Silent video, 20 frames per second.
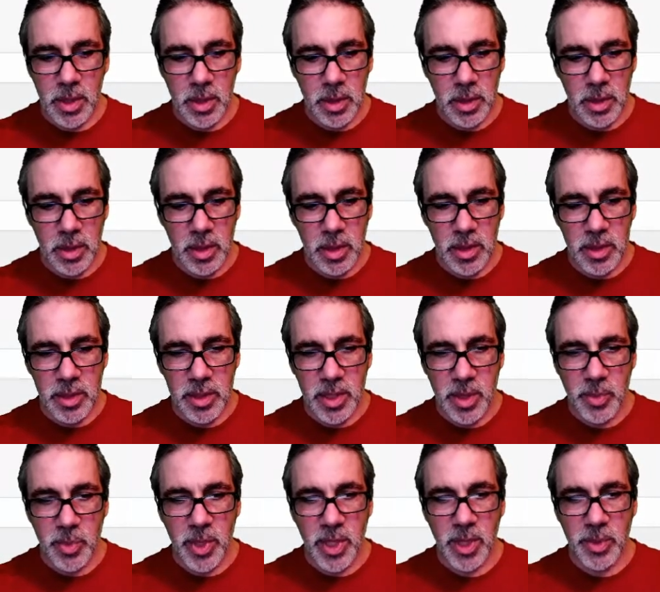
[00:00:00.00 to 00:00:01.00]

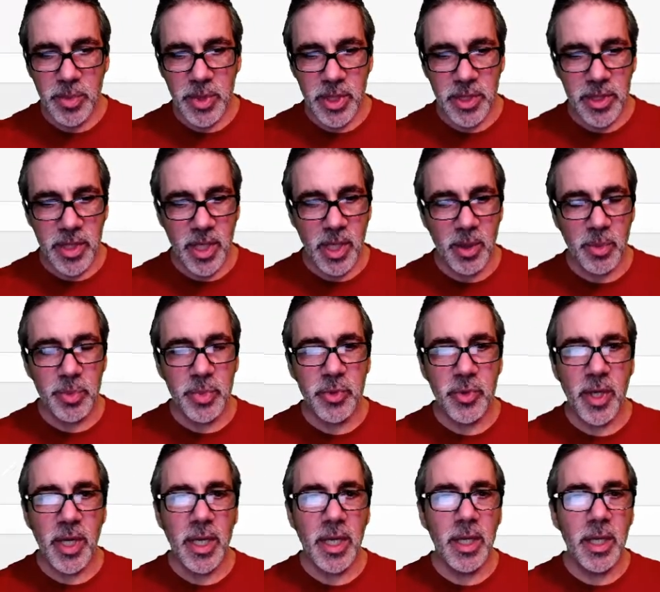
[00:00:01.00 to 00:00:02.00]
Sometimes this helps,
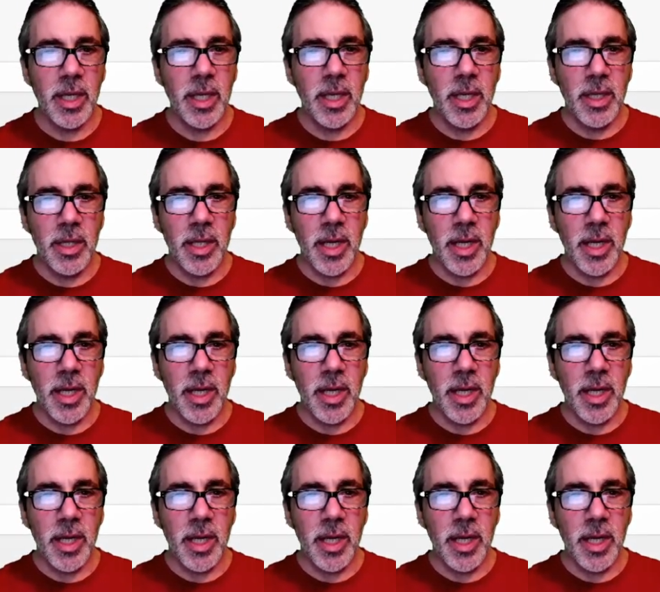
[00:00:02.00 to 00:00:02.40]
right? And I go